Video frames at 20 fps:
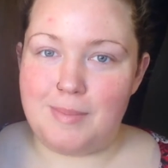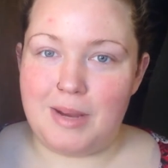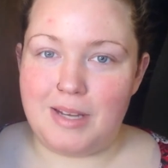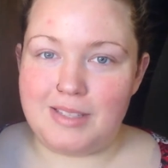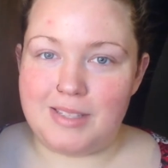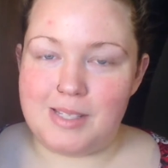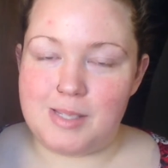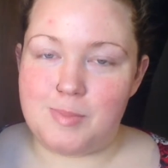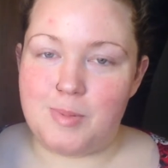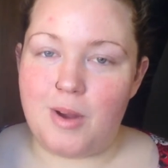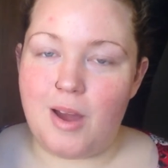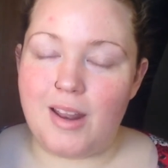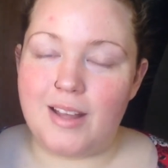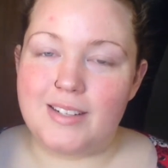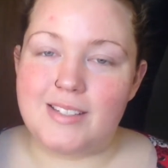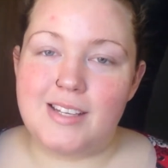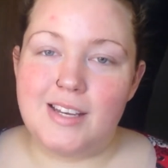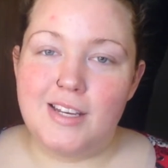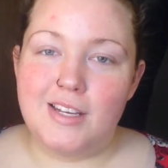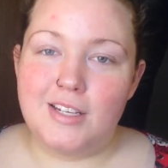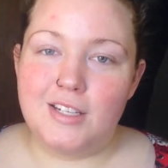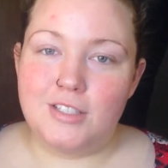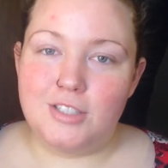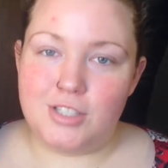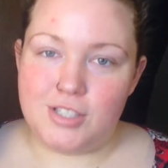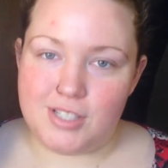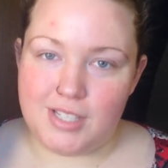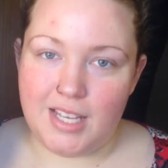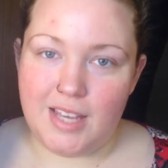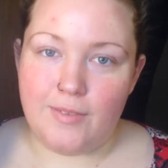about this product
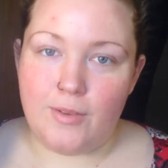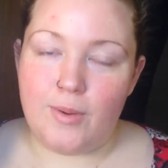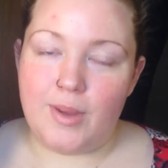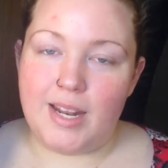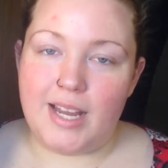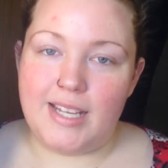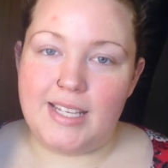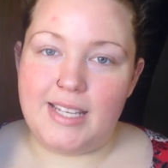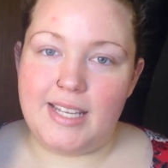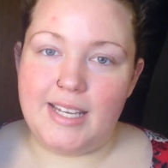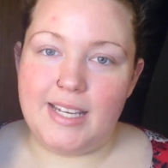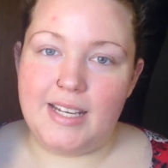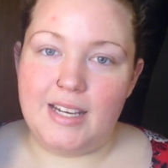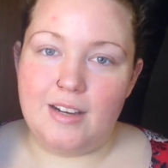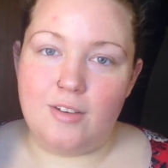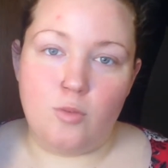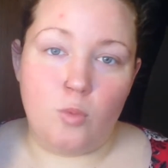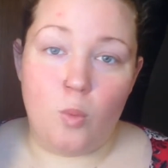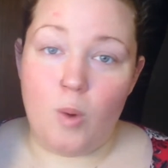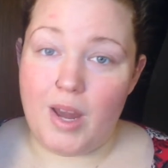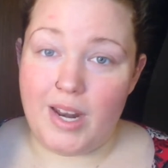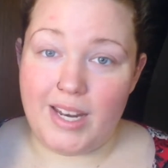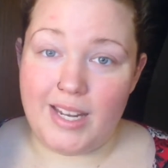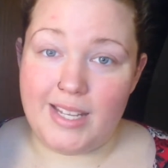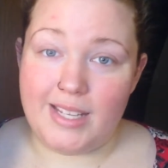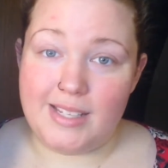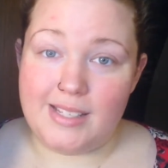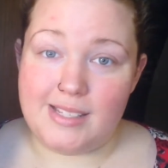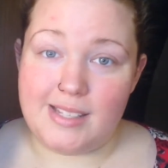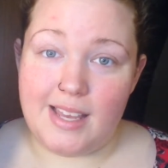just to give you an idea of what it
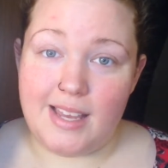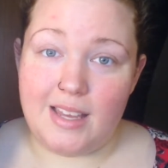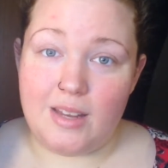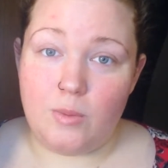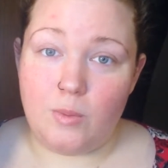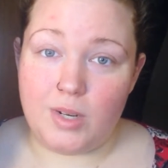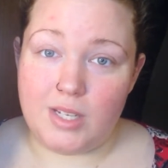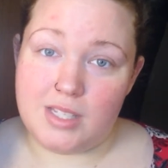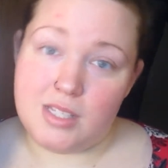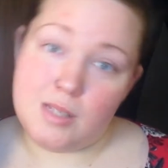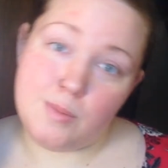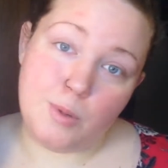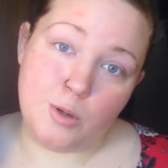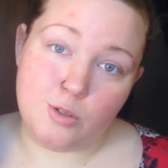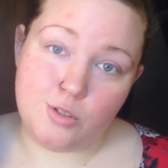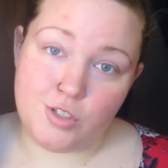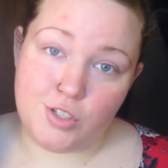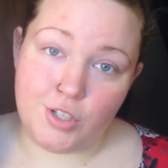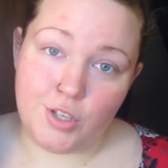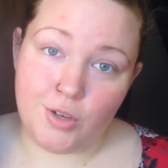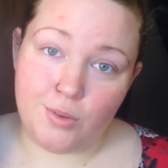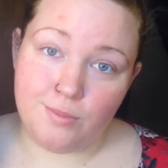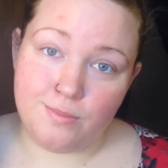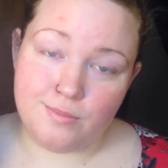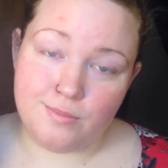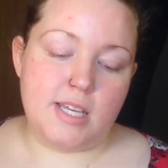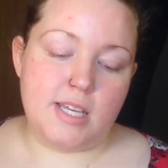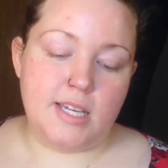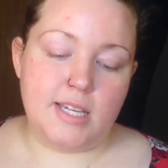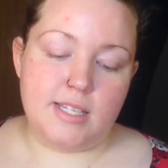is and what it's supposed to do.
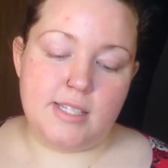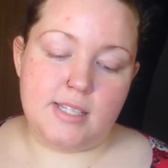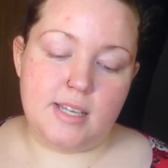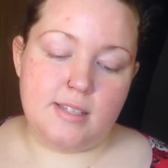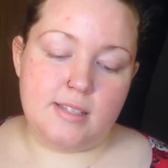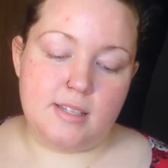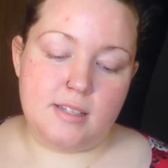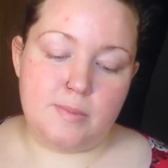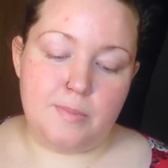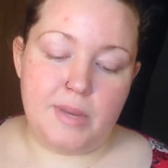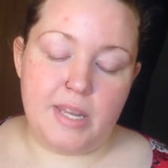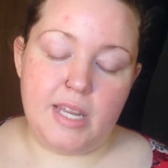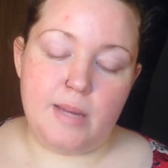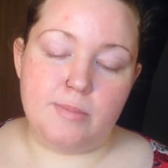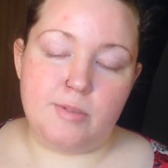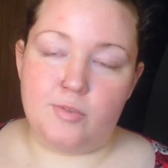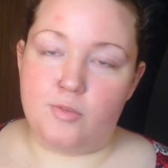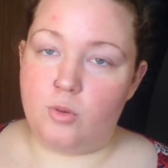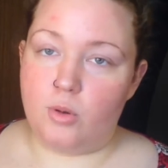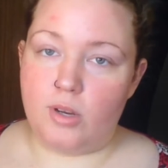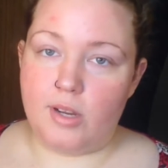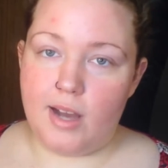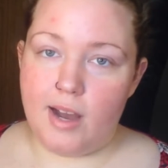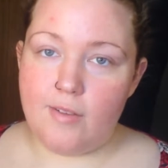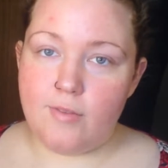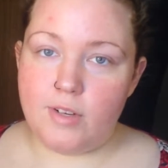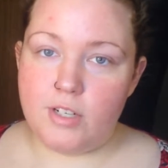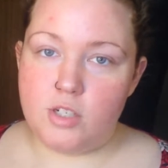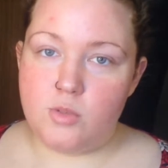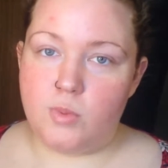And it says it's medium to full
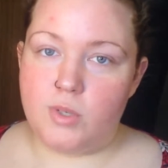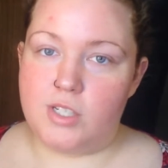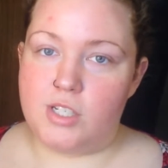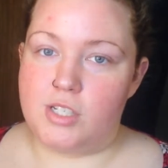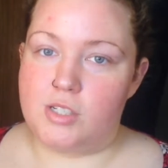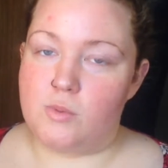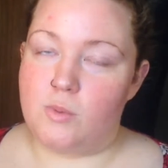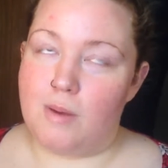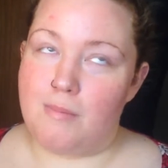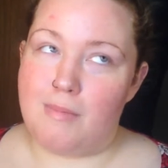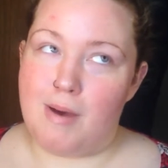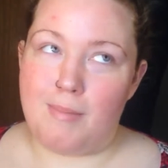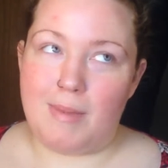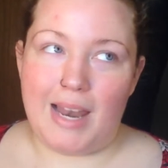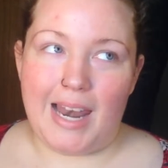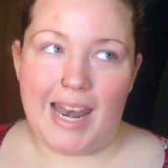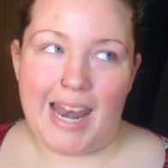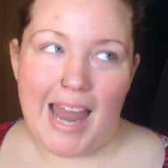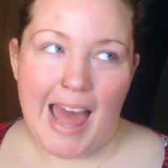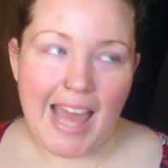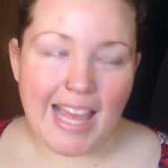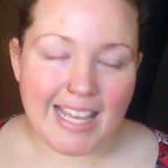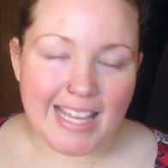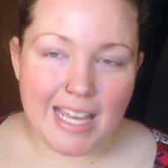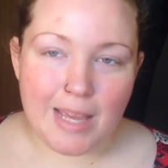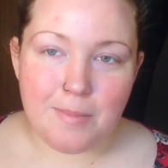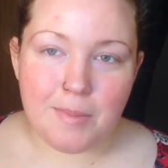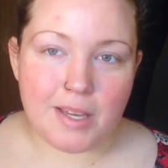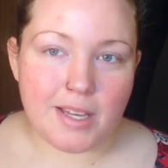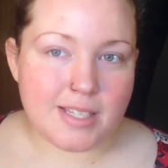coverage, which is what mama
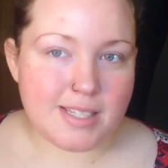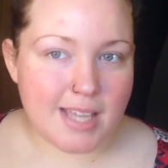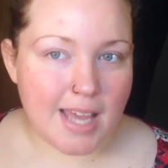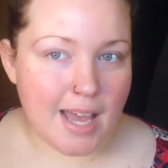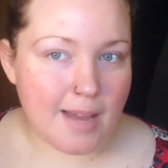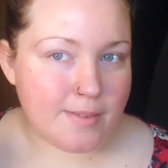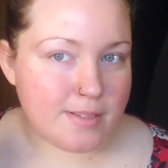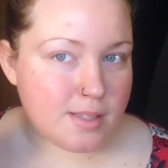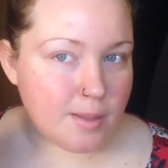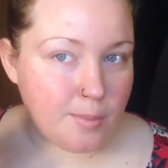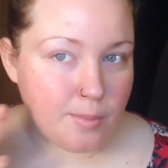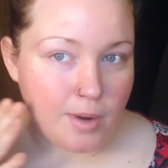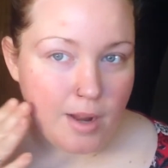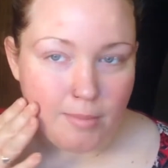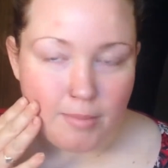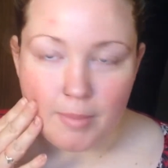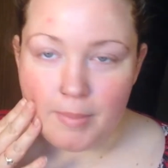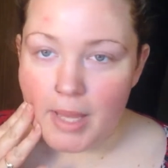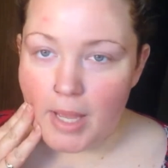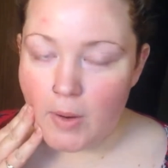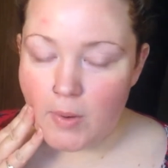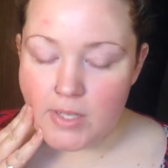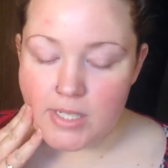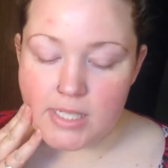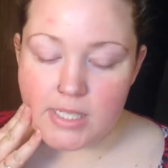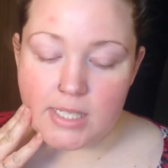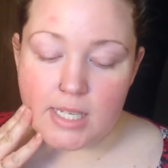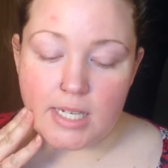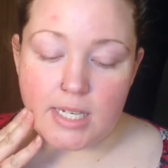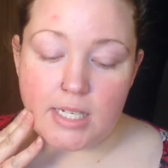likey because I have some problem
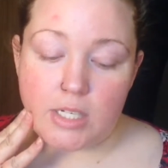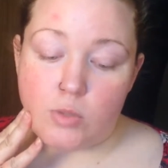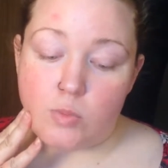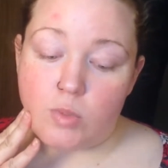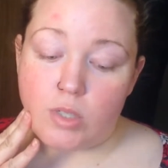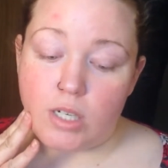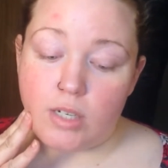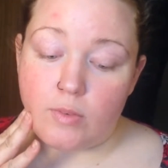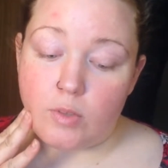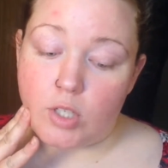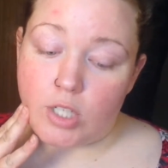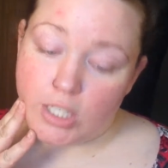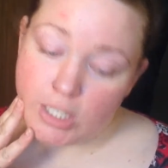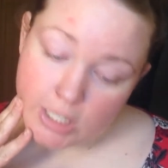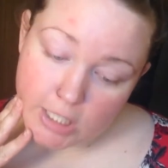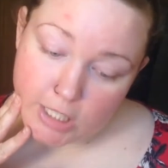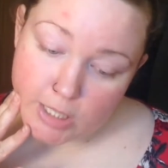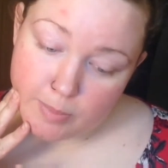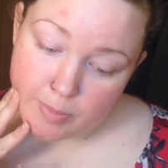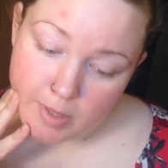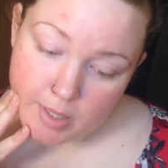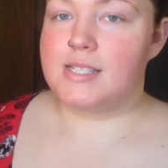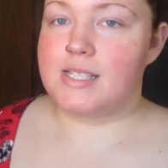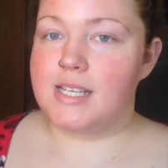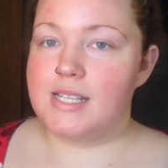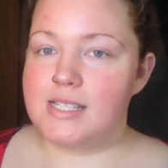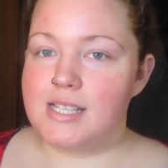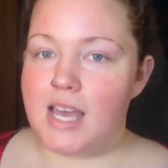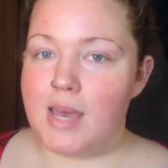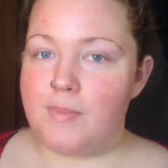areas that I need to cover up.
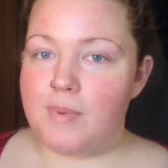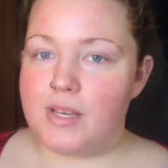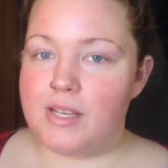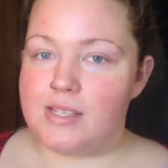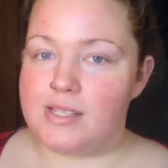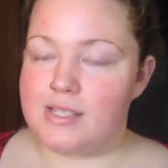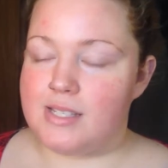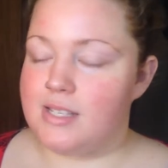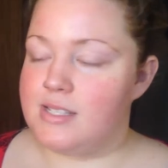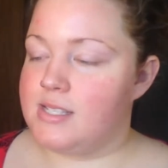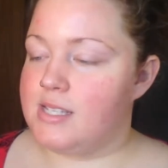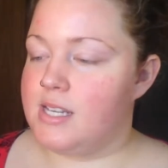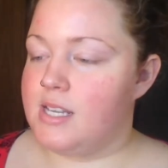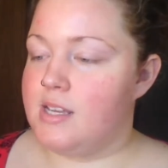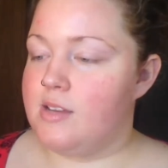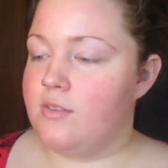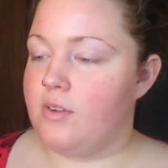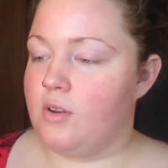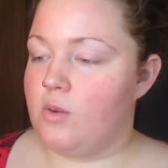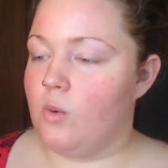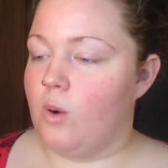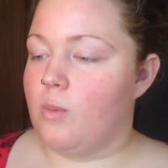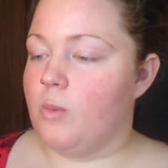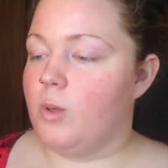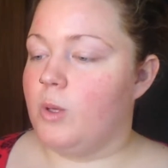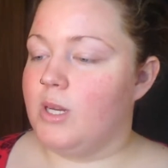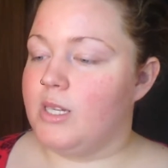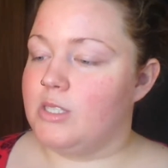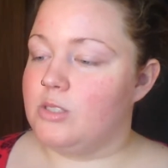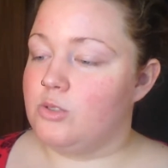Skin type is sensitive,
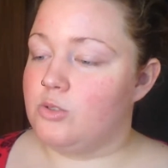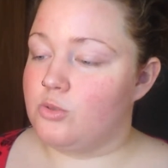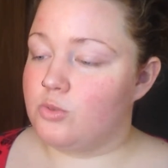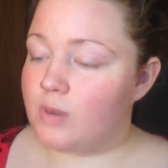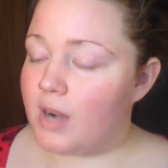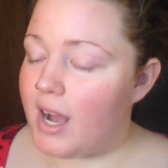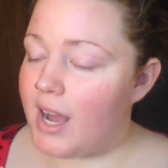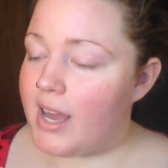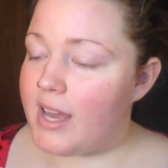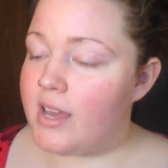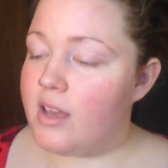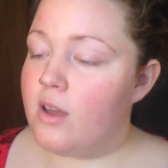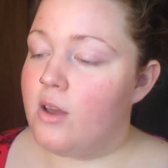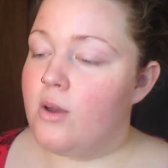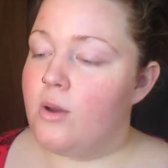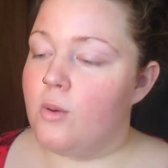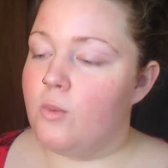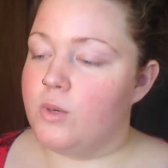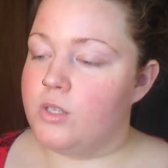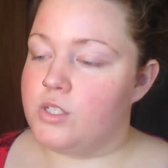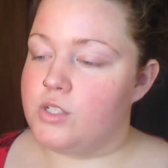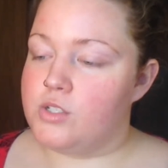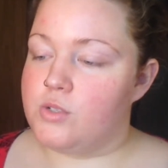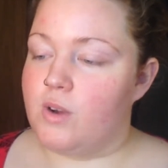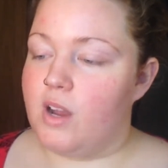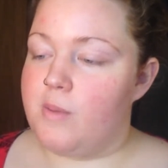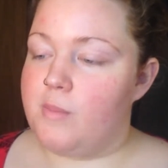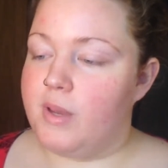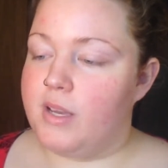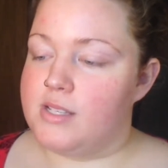normal, and dry, which is
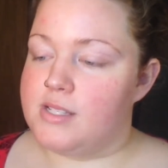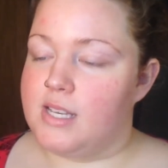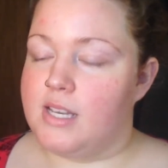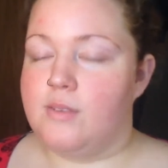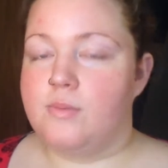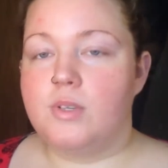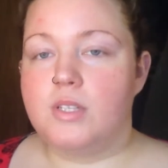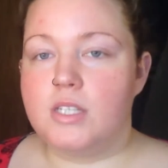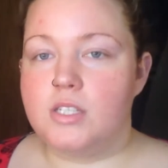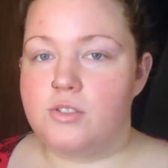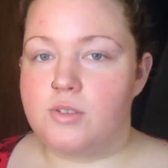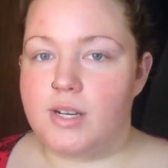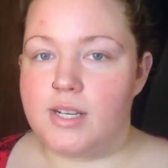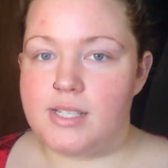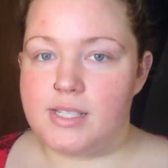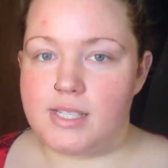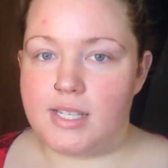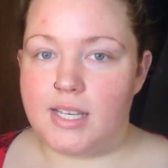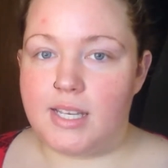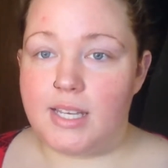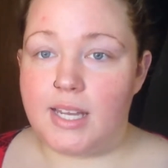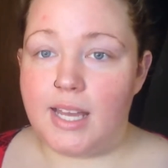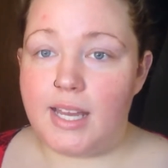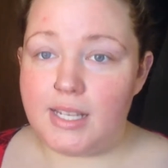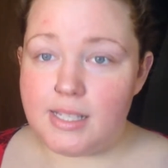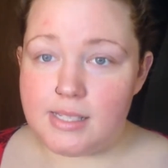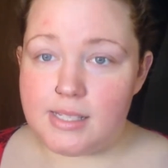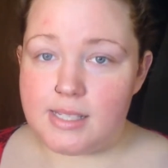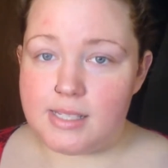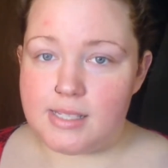great because I have really dry skin
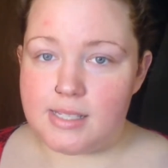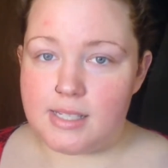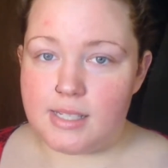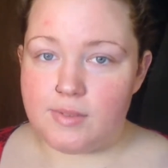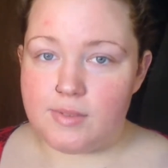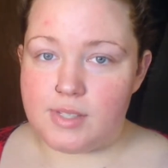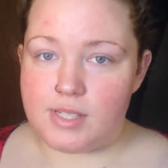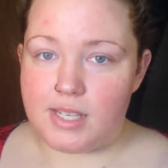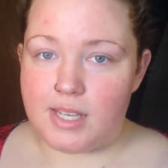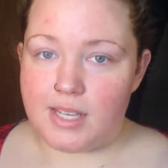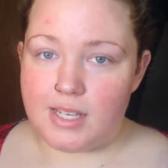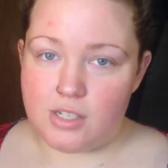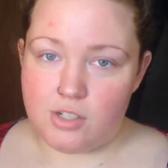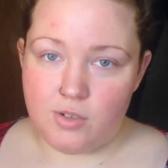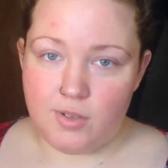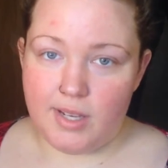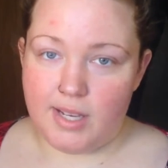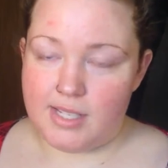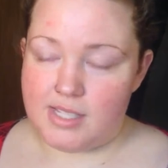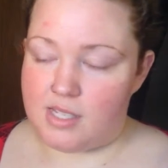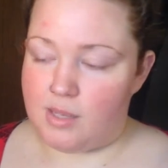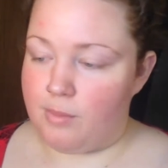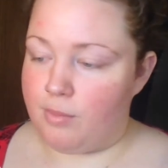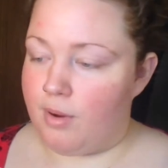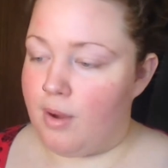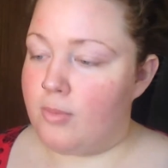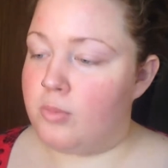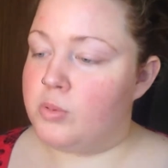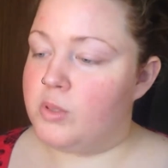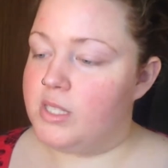and sensitive skin, as you guys can
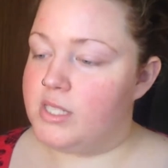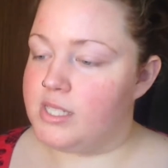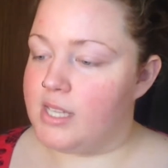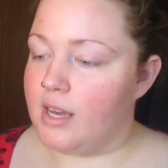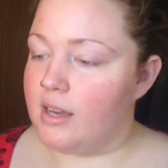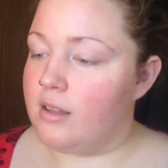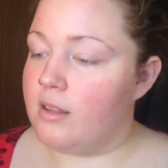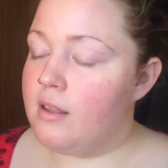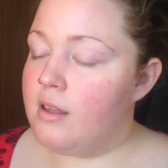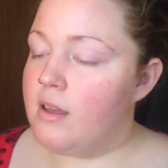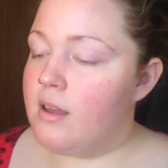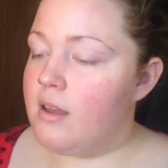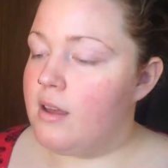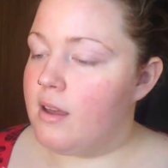probably tell.